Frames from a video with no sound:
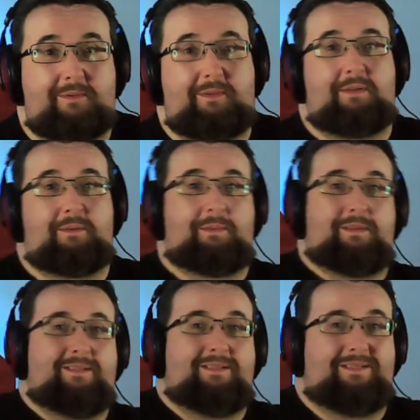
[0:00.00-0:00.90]
You know what I mean?
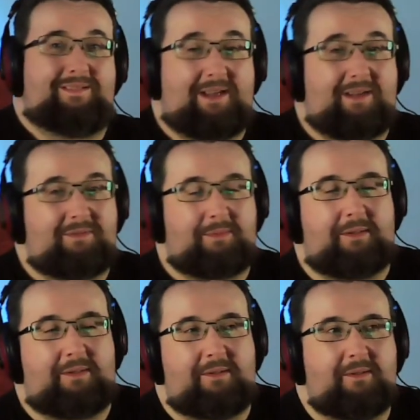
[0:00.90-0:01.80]
They have to
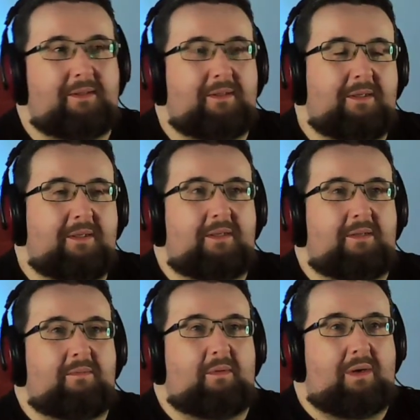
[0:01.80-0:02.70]
be.
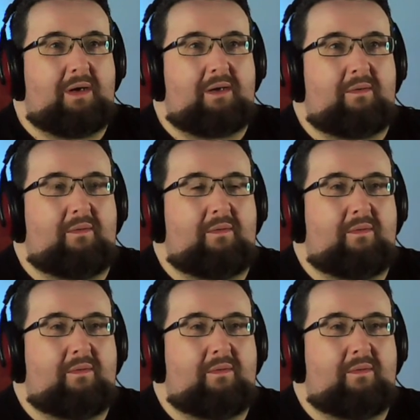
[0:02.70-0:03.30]
Wow.